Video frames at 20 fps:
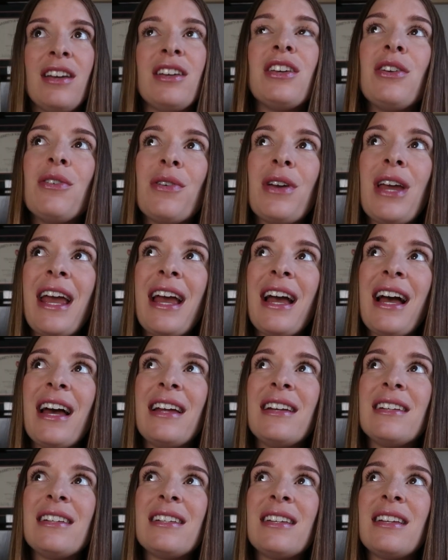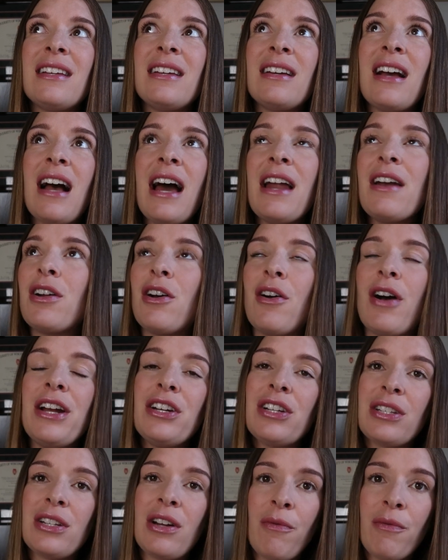You can't, I don't know, I
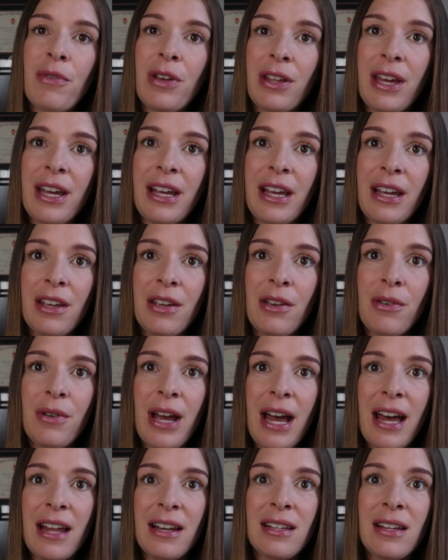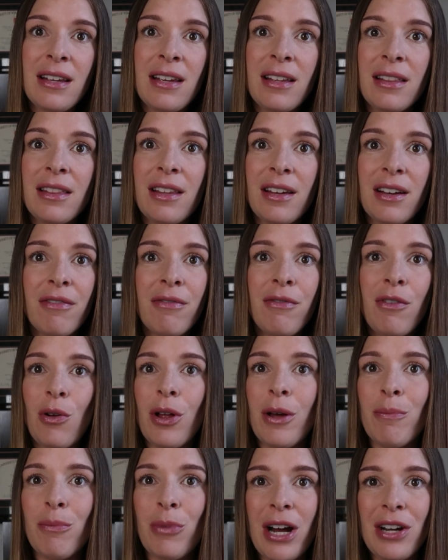just don't feel like you get the
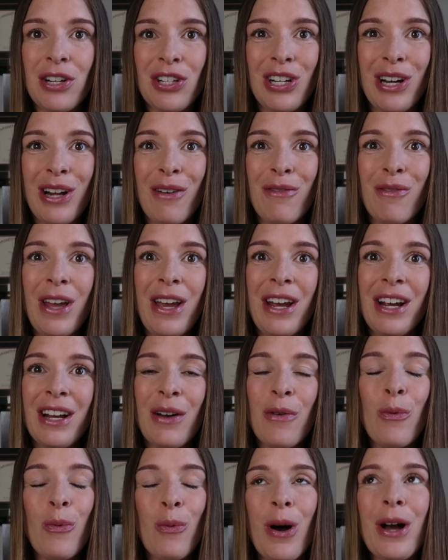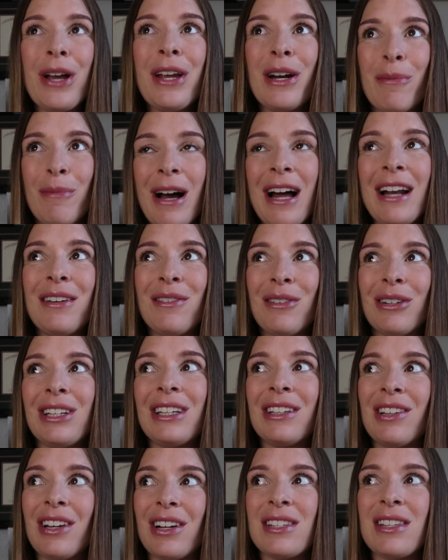full impression of what your body
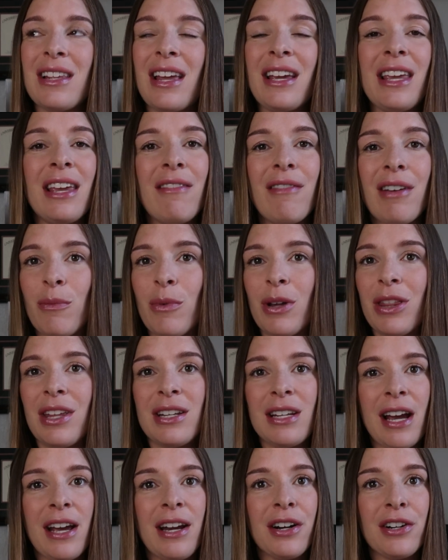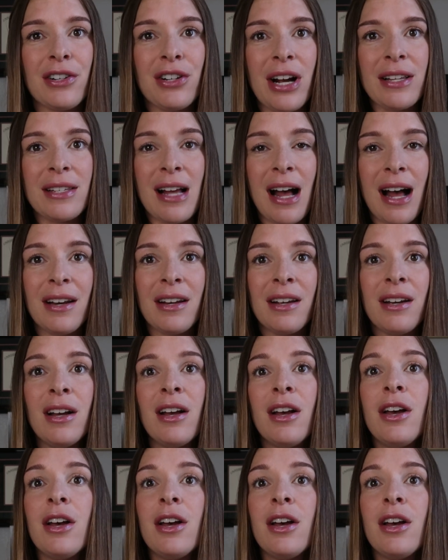really looks like even with a tighter dress on.